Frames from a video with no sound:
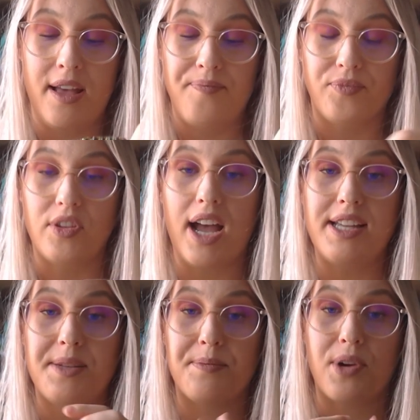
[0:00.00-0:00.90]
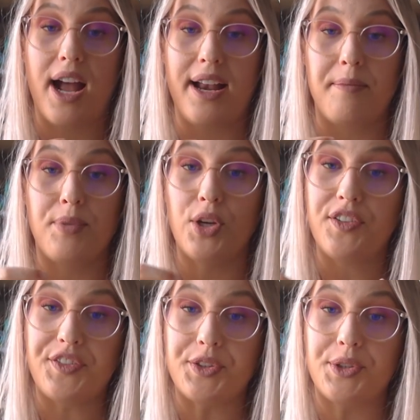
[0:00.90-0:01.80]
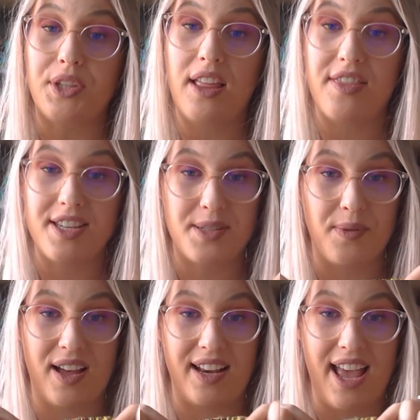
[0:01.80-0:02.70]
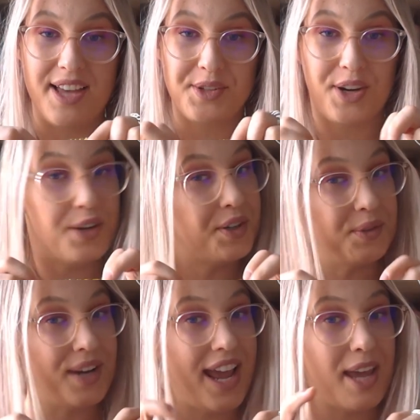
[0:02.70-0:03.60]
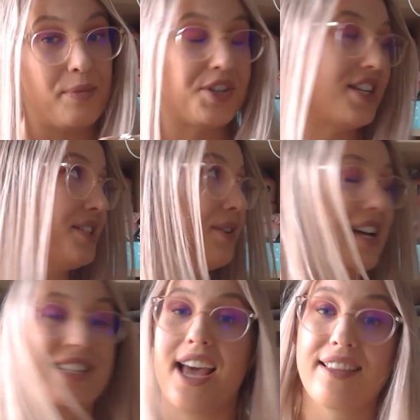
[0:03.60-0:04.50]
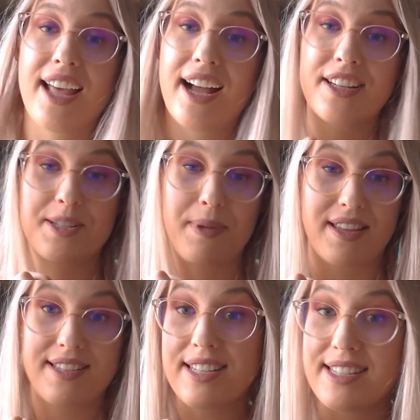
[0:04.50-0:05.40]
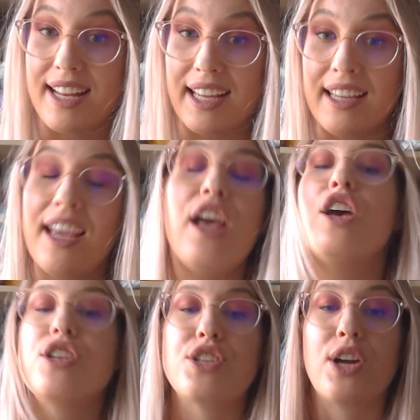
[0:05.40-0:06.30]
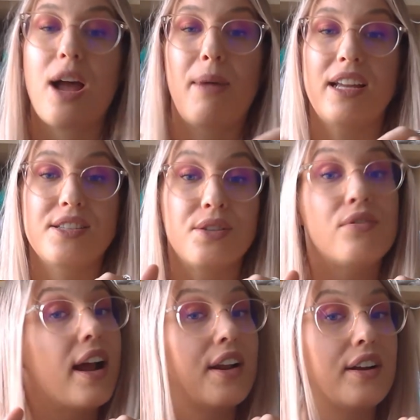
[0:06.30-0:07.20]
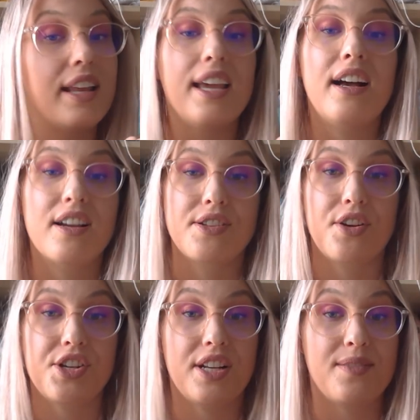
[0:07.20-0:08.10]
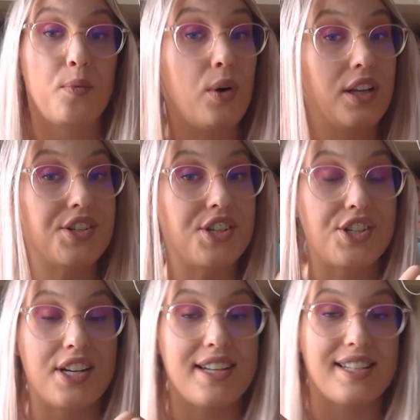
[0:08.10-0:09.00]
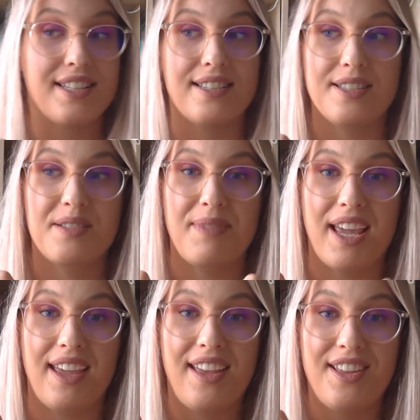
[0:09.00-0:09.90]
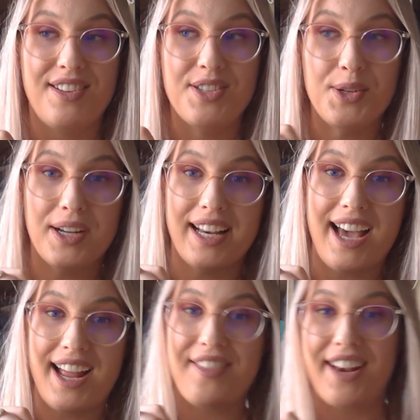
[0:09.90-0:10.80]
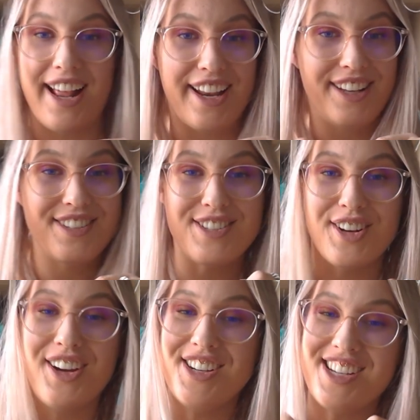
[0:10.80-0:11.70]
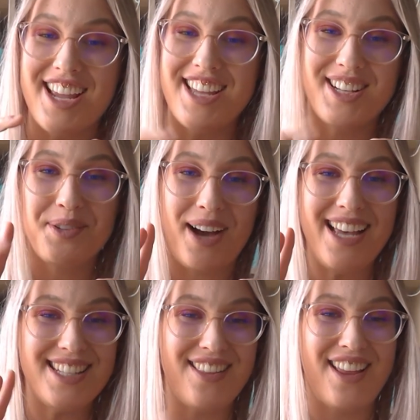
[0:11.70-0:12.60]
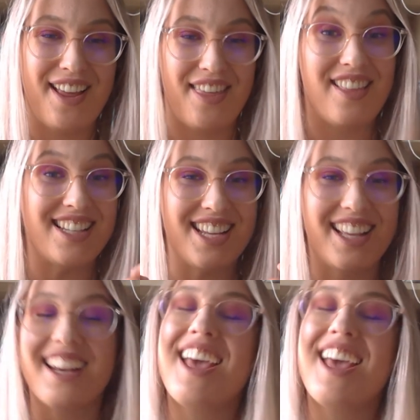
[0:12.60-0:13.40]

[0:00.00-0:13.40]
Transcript: nice and bright and beautiful. This one has got a cool name, which I still can't say out loud because Beth is listening. So I might still write it on here because I know she doesn't watch. She just listens to me talk it out and then edit. So she hears it twice and then I think that's it.